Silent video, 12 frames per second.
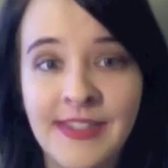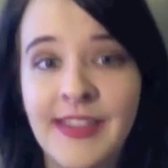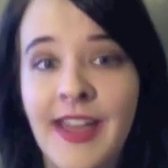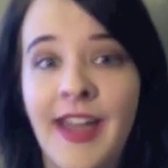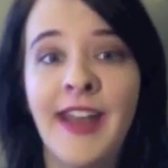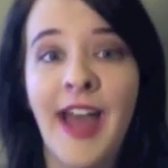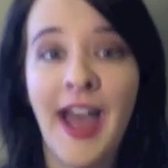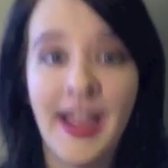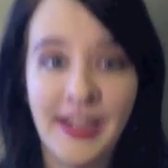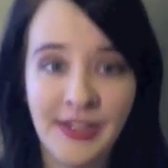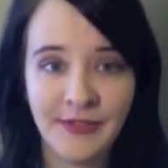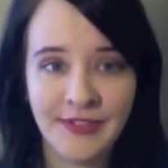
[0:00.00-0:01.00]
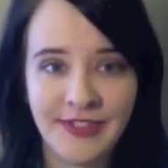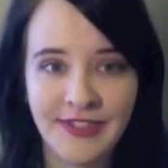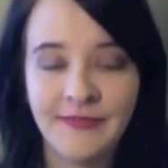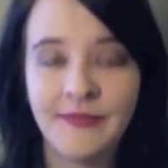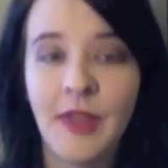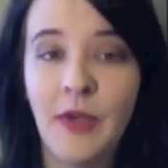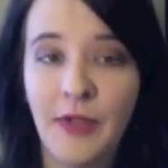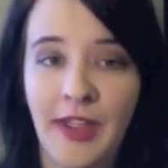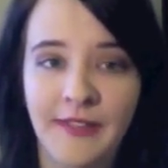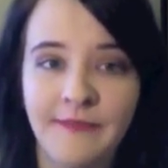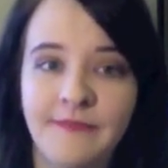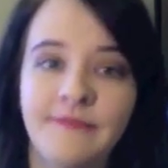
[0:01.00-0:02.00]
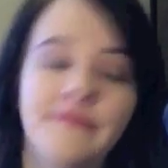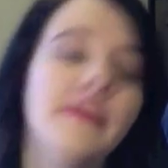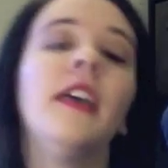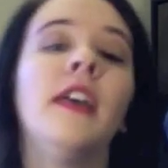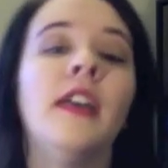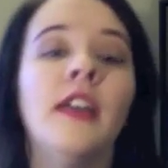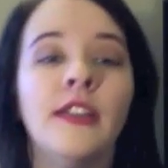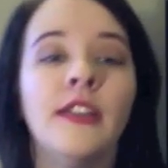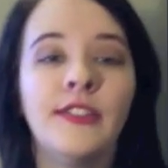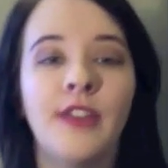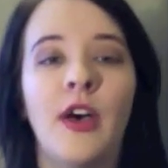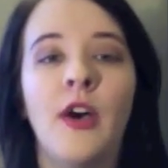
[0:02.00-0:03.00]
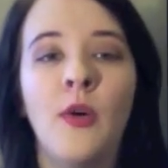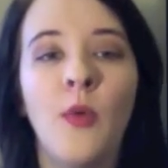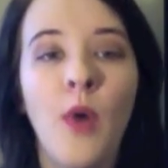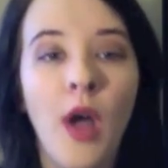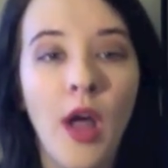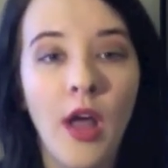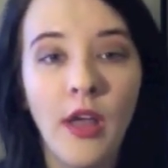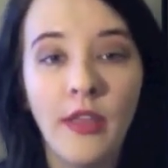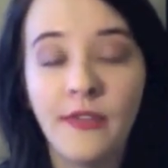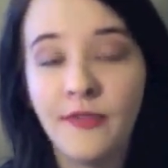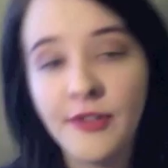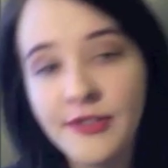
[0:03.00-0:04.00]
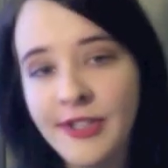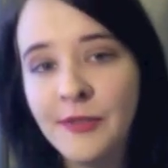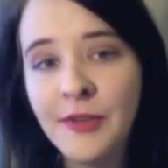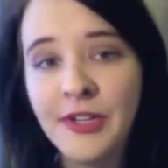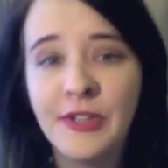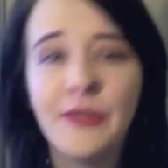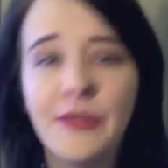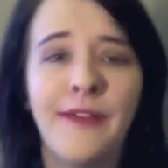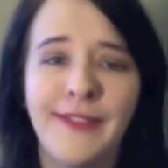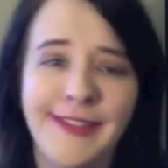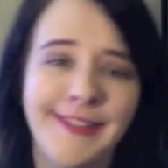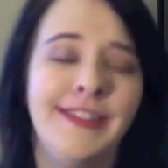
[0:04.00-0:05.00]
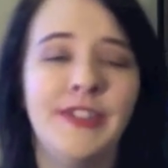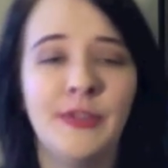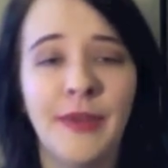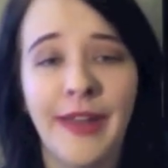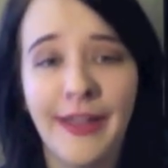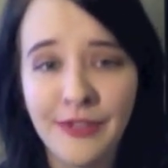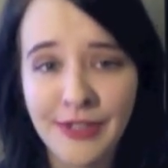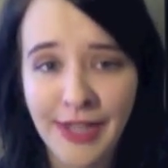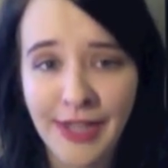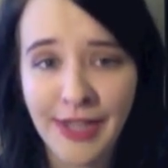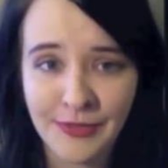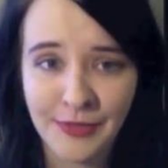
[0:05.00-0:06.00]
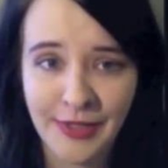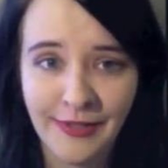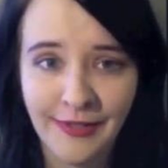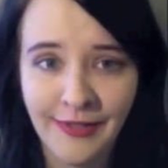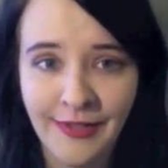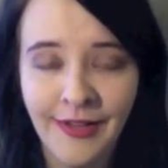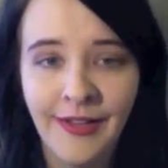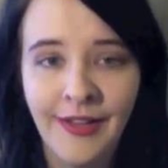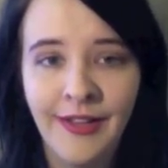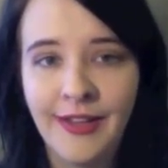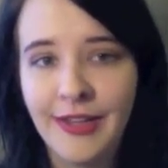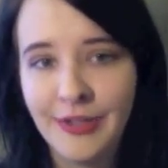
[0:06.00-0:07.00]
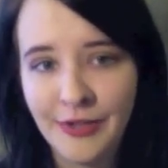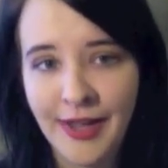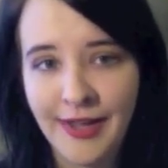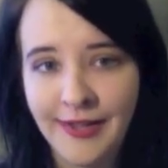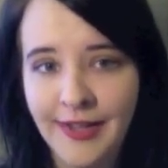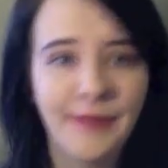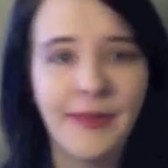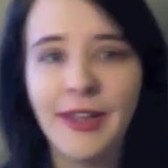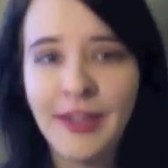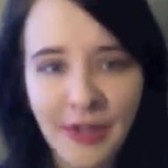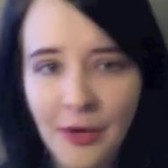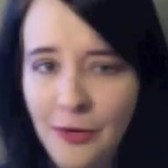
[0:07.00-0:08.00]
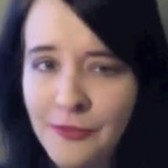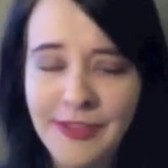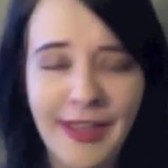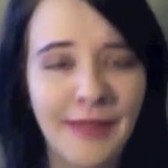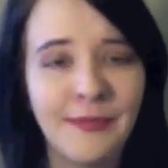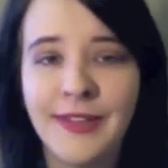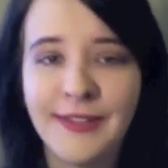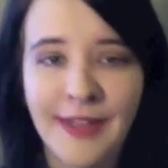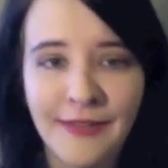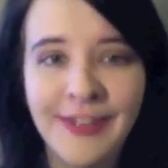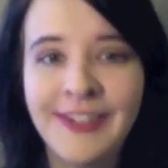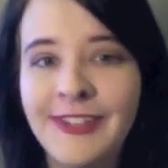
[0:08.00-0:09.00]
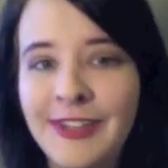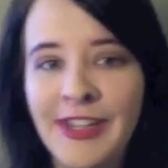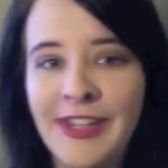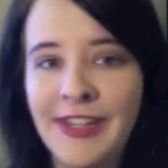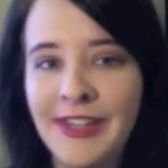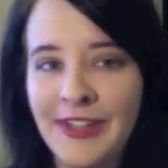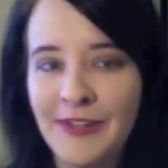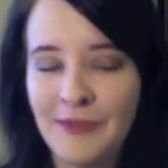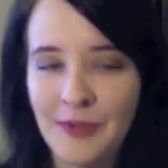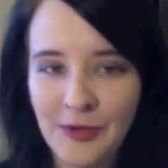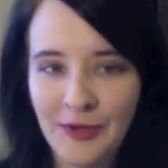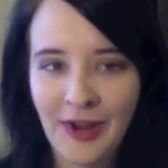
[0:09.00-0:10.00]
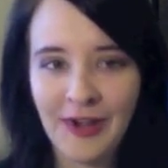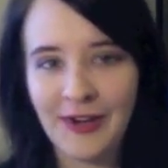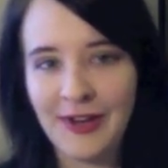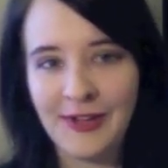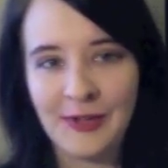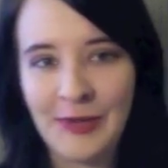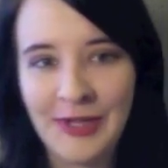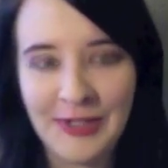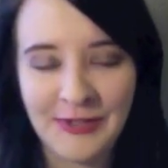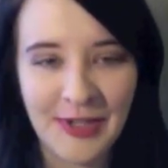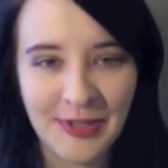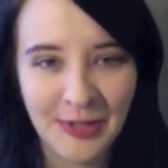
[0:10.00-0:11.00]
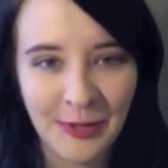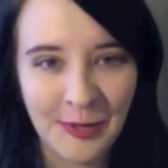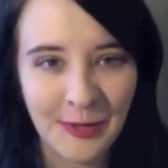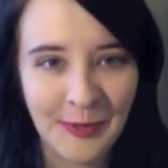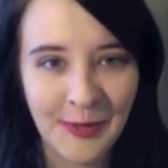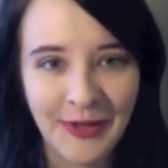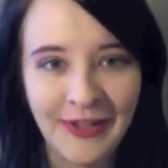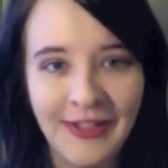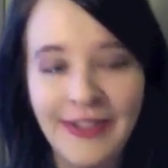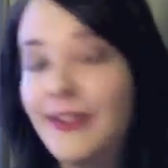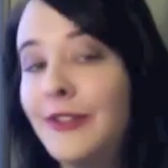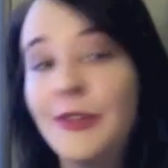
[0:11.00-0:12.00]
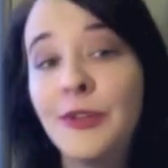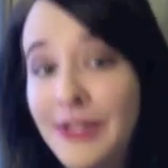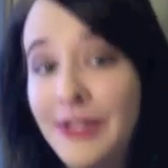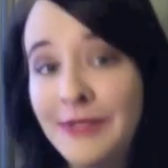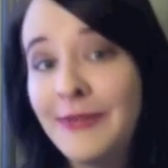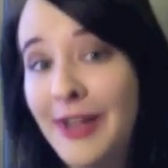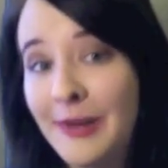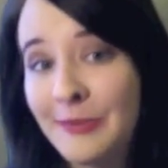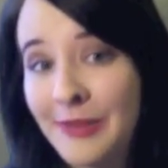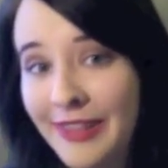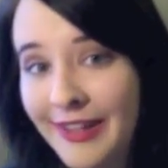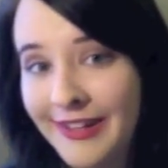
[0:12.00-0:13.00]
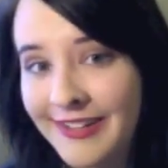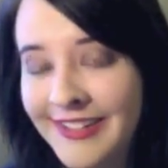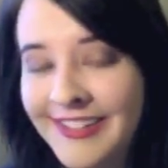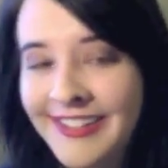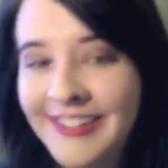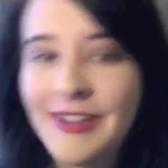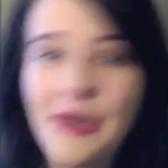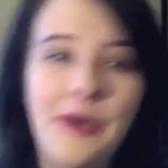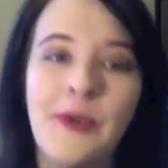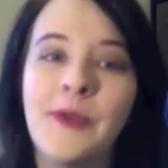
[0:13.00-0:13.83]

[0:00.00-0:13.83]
that I used. Okay, so the first thing you want to do, obviously, is you want to have your text written in your head. I'm not going to go over that because, obviously, if you're a writer and you're wanting to write a children's book, you don't need my help with that. So,